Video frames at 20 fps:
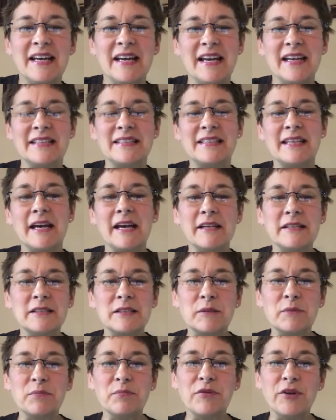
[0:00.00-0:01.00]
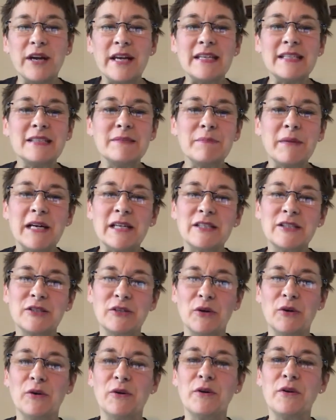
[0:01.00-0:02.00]
It says, Praise my
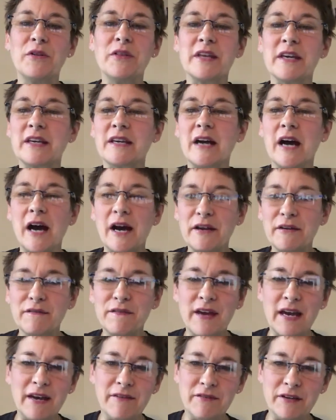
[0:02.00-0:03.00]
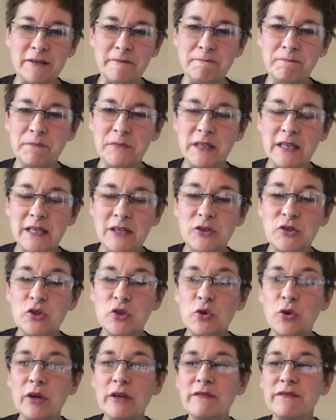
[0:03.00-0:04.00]
soul, the God of heaven.
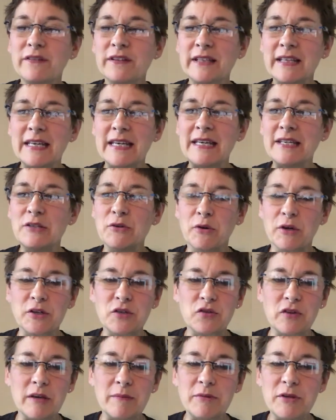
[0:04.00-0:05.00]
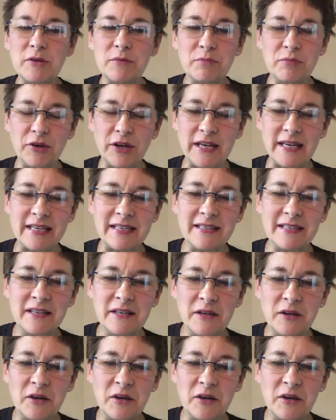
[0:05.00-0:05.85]
Joyfully your tribute bring.